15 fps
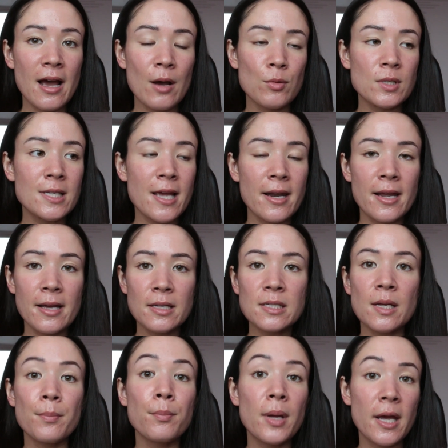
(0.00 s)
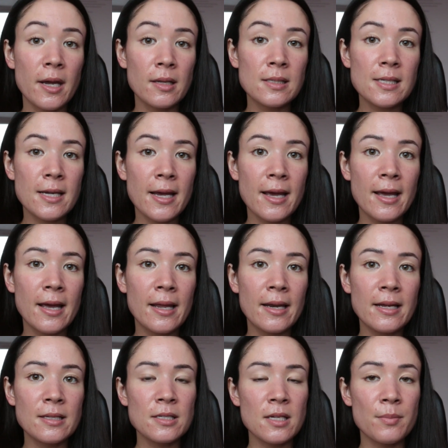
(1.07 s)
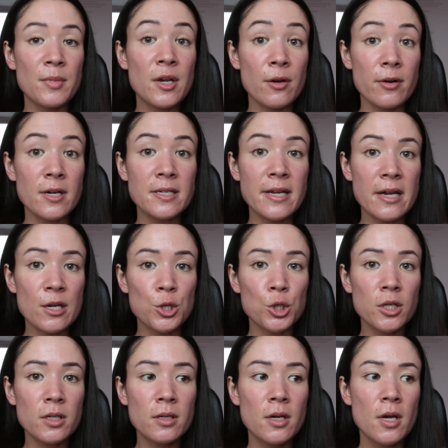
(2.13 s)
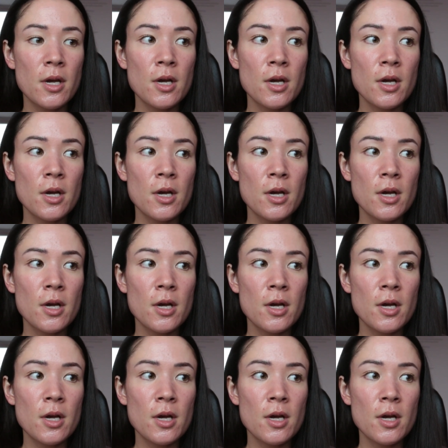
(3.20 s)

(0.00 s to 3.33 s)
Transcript: I was getting some pains again and some irritation.